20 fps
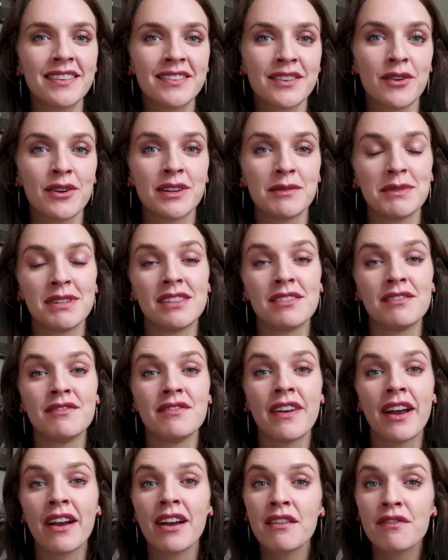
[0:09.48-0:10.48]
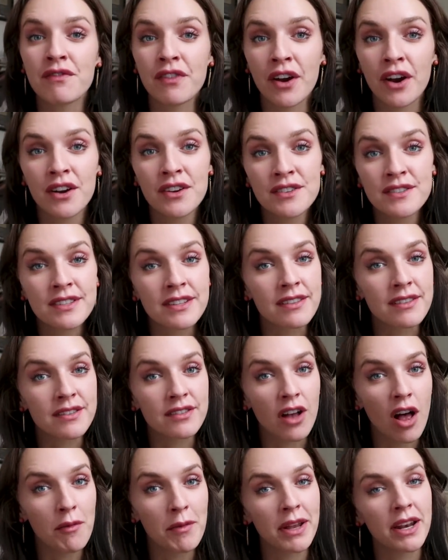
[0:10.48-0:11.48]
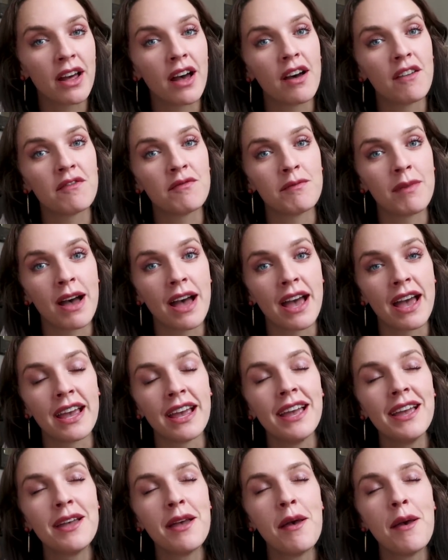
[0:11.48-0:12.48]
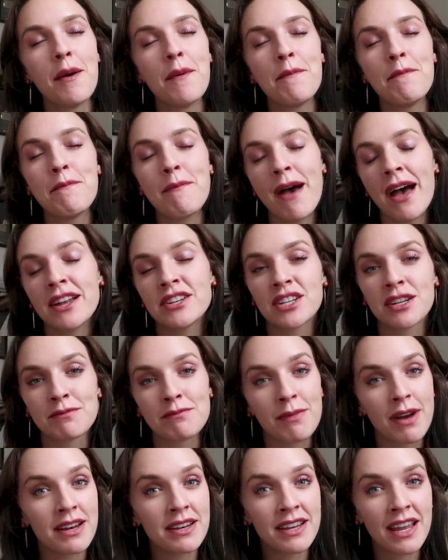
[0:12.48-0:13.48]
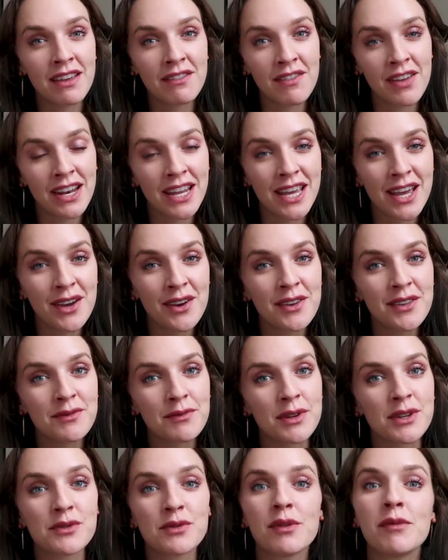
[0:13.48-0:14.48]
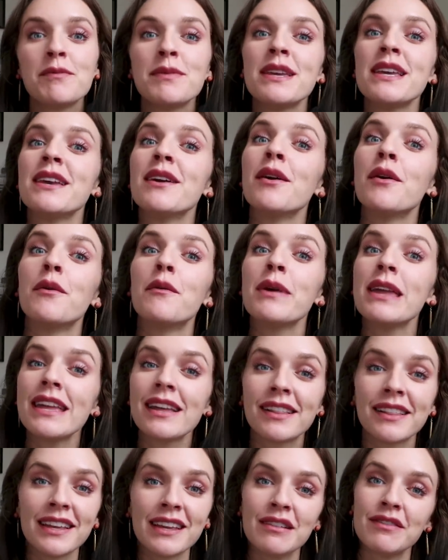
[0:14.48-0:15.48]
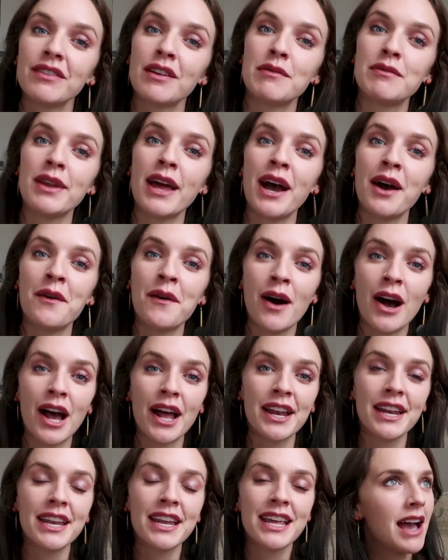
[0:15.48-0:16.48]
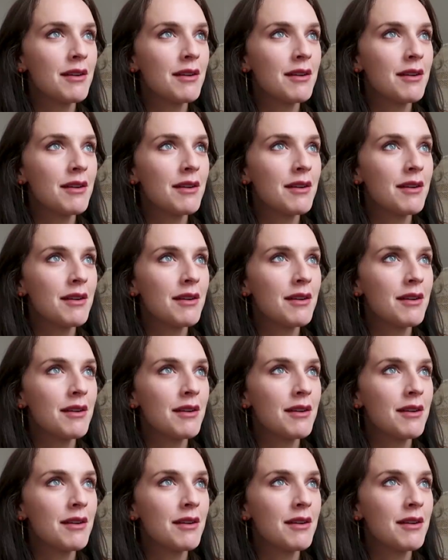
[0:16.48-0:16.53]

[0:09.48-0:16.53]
is going to be the very first installment of my Magic Monday videos, which will be weekly from now on.